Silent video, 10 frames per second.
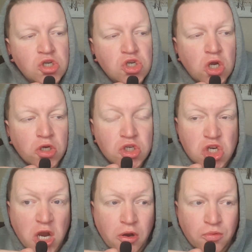Jon
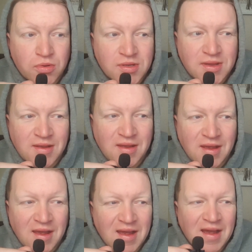Jones.
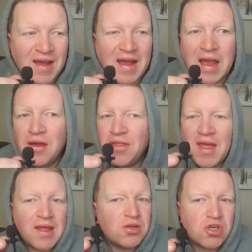How the
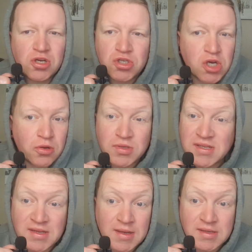hell Jon Jones
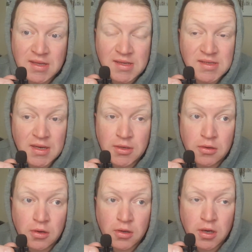is in this list, I do
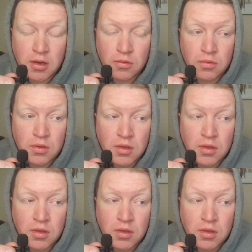not know.